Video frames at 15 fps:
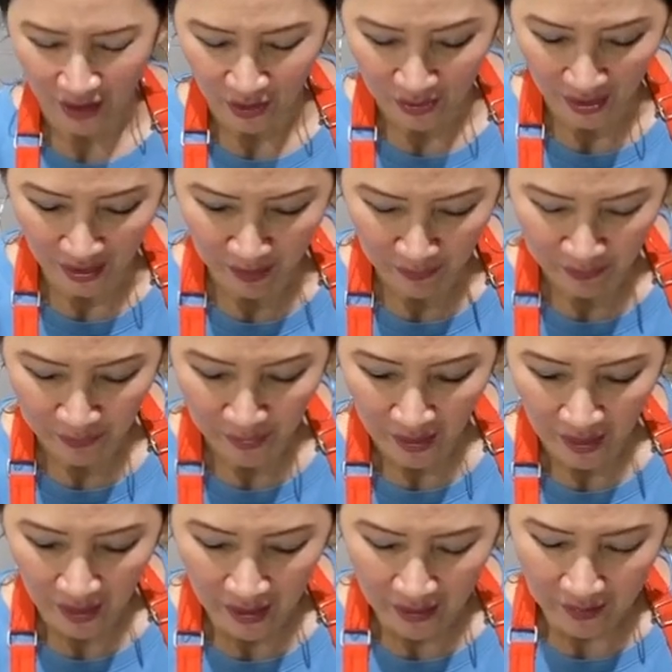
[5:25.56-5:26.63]
Okay?
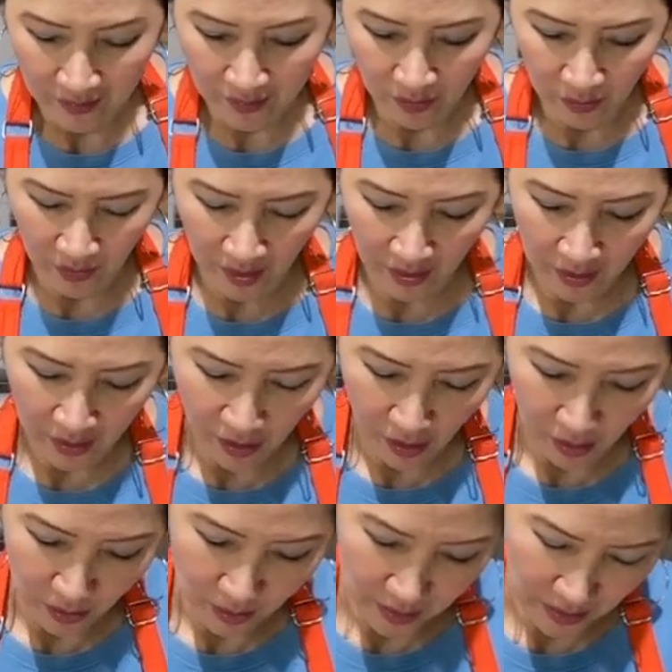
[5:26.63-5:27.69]
So there you
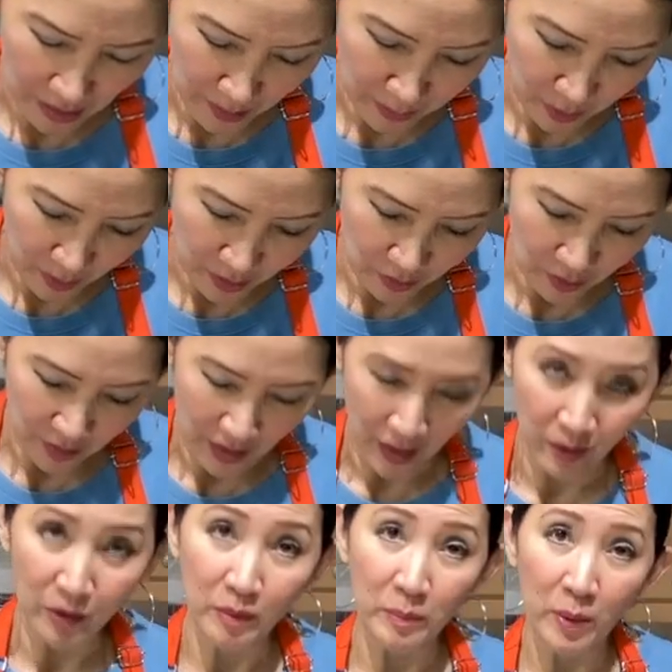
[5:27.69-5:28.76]
go. I'm going to
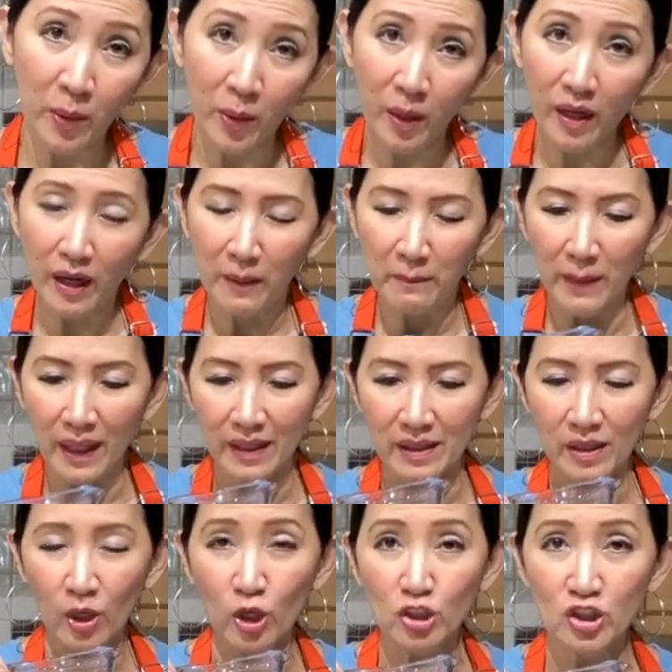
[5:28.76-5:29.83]
now pour my
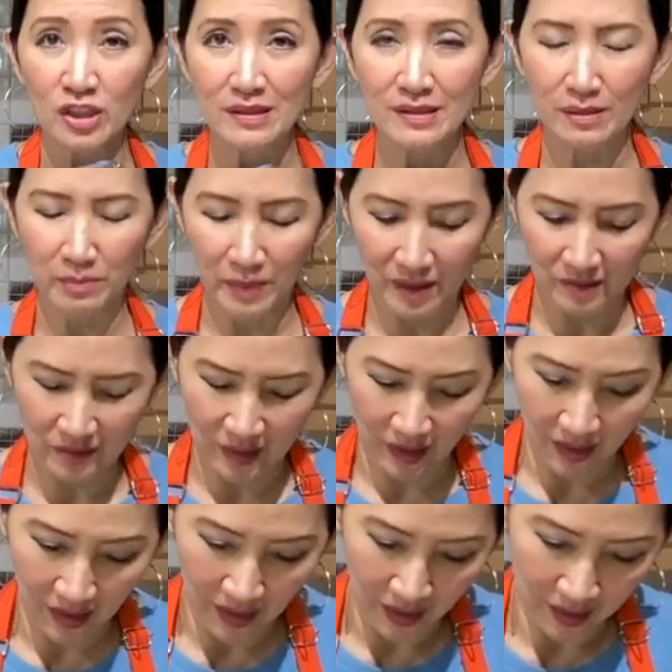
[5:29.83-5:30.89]
hojicha mix
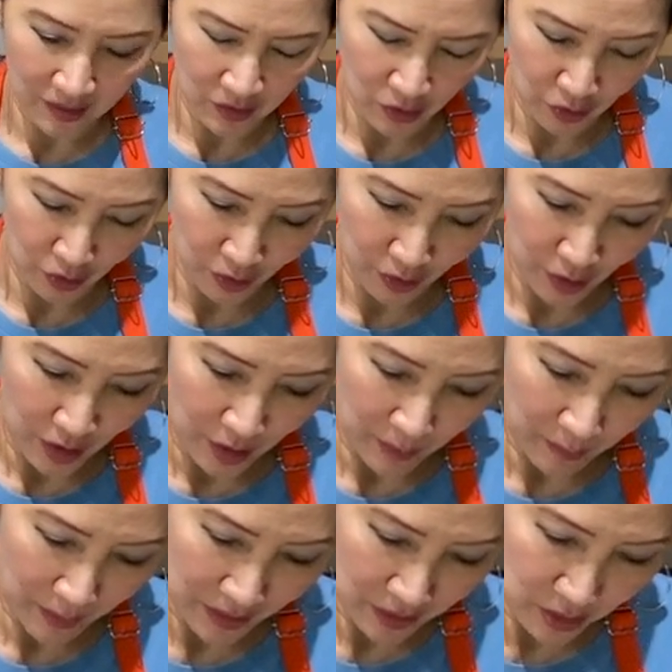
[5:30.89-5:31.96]
into
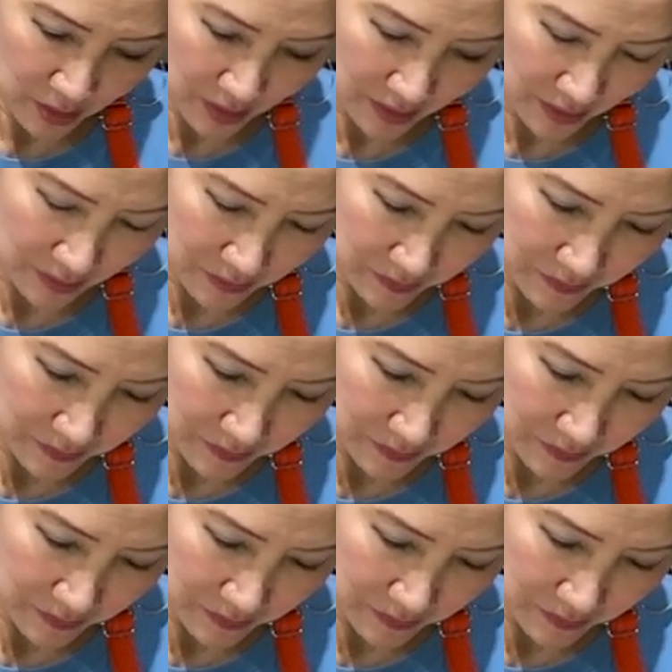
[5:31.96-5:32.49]
my drink.